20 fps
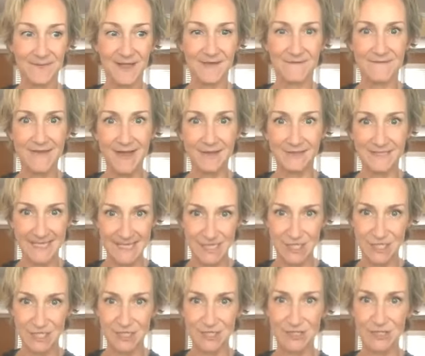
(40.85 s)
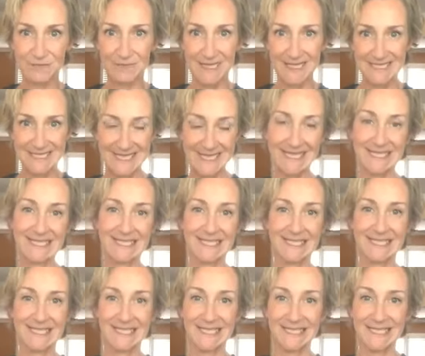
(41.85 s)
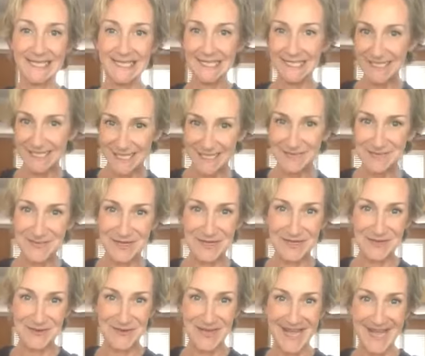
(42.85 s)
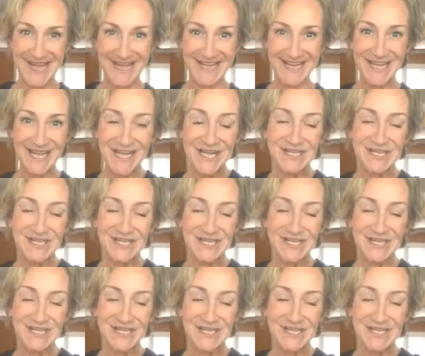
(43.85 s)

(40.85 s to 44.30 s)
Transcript: foundation to my daily being okay.